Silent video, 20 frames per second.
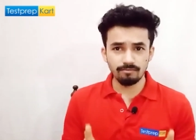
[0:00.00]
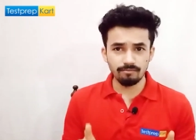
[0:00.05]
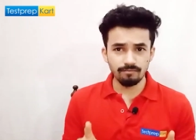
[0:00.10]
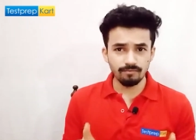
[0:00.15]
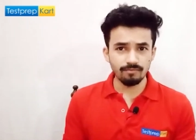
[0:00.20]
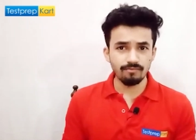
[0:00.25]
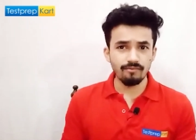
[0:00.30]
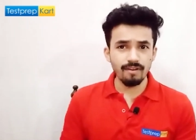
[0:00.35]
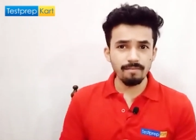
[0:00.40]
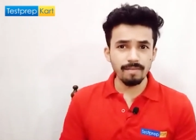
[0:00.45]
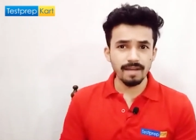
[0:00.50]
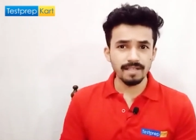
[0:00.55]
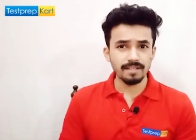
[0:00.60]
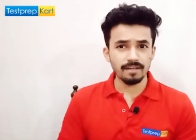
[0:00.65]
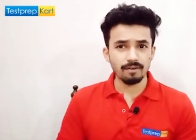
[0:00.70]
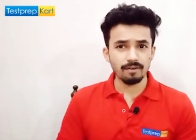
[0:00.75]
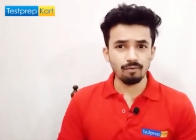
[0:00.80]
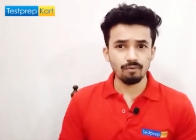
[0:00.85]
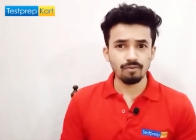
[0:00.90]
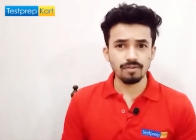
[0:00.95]
three
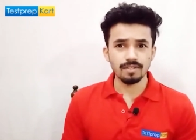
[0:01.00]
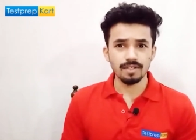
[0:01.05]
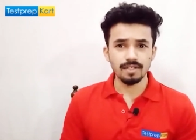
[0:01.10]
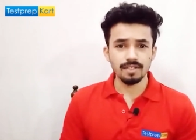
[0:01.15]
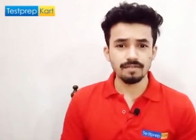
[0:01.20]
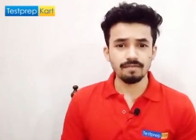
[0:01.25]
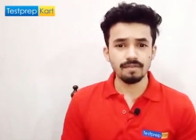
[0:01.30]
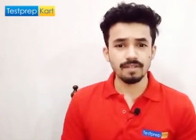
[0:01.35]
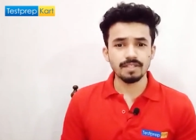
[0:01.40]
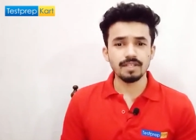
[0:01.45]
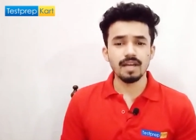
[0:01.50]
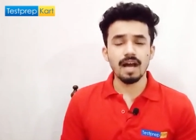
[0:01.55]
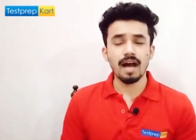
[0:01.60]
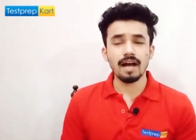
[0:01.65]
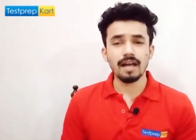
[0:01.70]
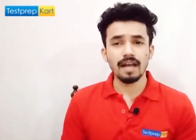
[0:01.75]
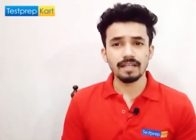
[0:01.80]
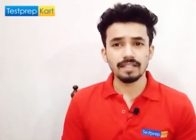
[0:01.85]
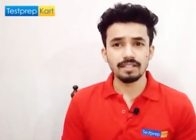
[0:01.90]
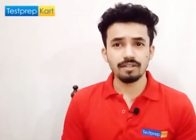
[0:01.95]
major courses which
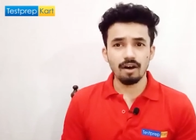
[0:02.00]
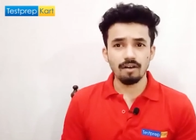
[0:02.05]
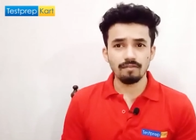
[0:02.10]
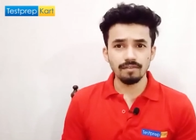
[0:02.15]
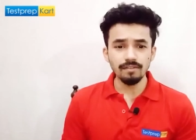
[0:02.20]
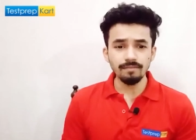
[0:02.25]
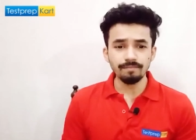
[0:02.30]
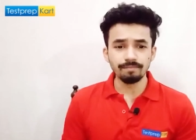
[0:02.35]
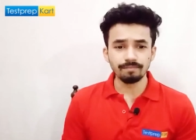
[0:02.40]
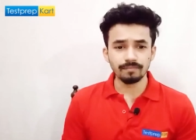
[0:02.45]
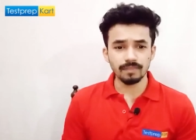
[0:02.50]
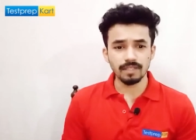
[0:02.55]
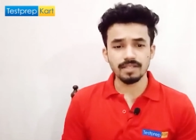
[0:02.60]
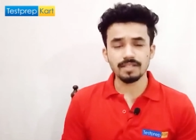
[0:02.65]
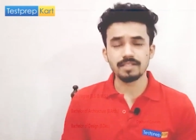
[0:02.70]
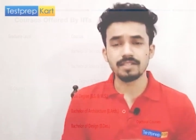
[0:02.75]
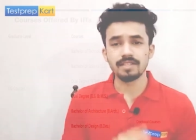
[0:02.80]
IIT offer. This is